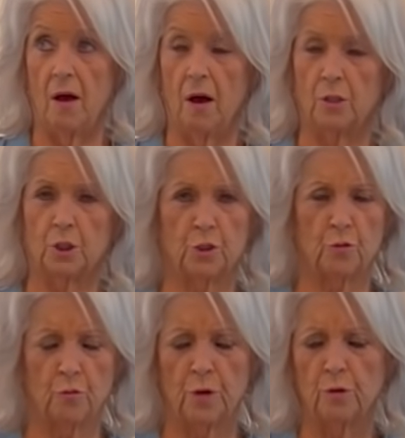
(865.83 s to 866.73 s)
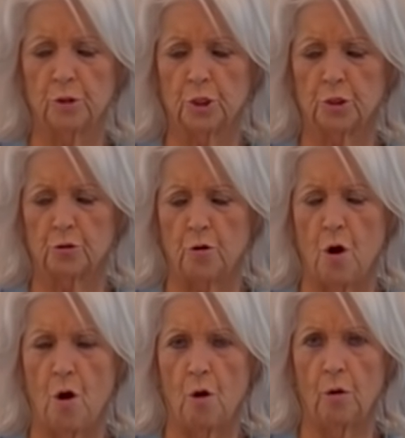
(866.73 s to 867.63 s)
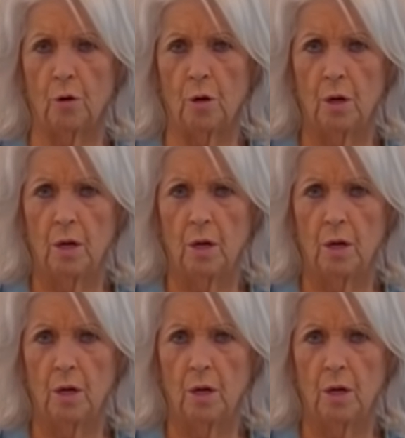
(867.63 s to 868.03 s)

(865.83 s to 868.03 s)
a real strong